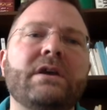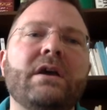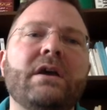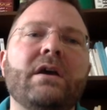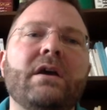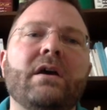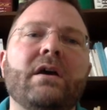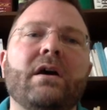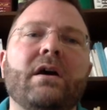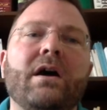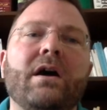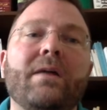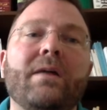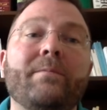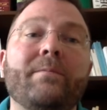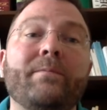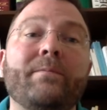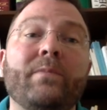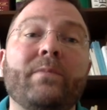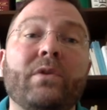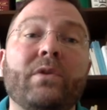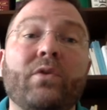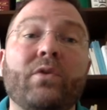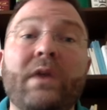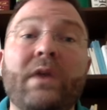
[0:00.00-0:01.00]
Um,
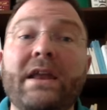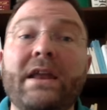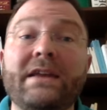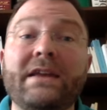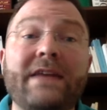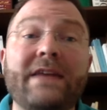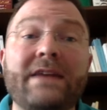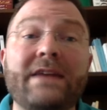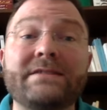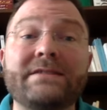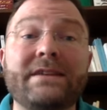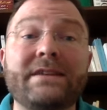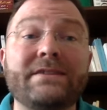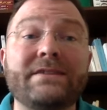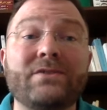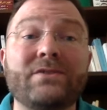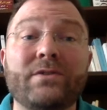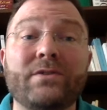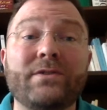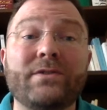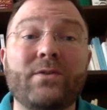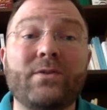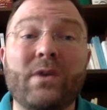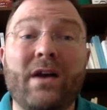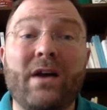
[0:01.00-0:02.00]
creating a data set is
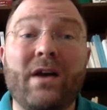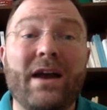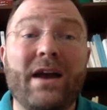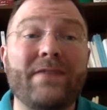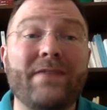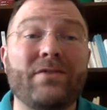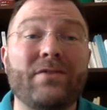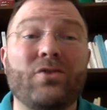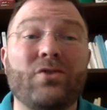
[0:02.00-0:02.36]
also a kind of a